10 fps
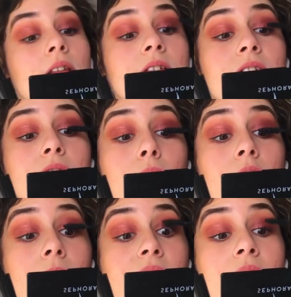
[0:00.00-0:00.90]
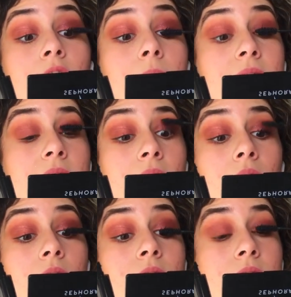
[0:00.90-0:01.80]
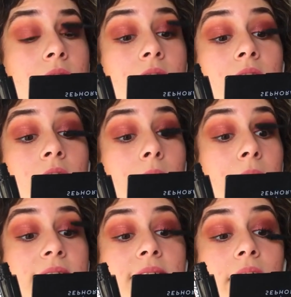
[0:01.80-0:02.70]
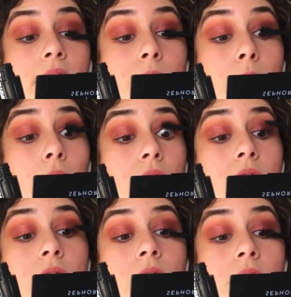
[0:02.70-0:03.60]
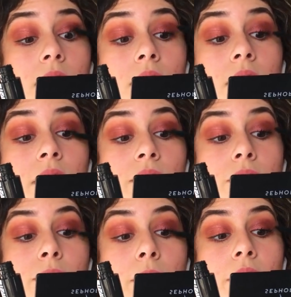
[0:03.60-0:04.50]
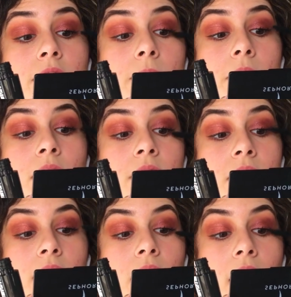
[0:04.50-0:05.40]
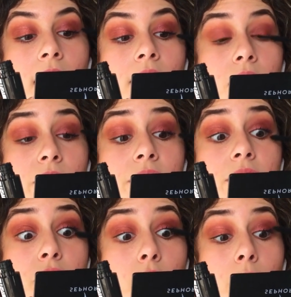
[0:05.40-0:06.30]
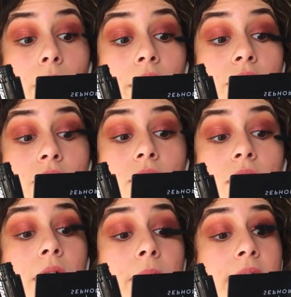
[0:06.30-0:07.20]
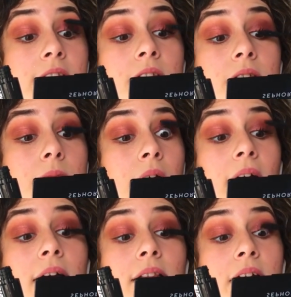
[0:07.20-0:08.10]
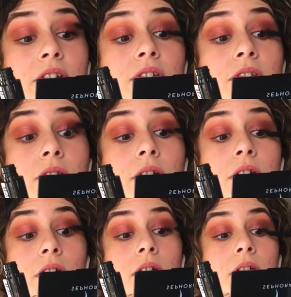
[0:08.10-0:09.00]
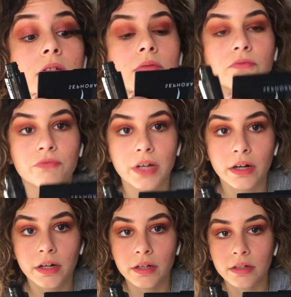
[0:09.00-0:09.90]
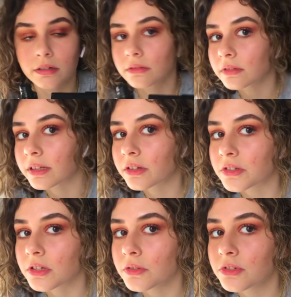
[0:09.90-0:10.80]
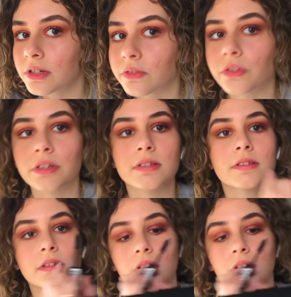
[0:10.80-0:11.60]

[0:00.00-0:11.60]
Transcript: This is one of my favorite mascaras. This is like my second bottle in a few months because I love it so much. It makes my eyelashes look very, like there's a huge difference.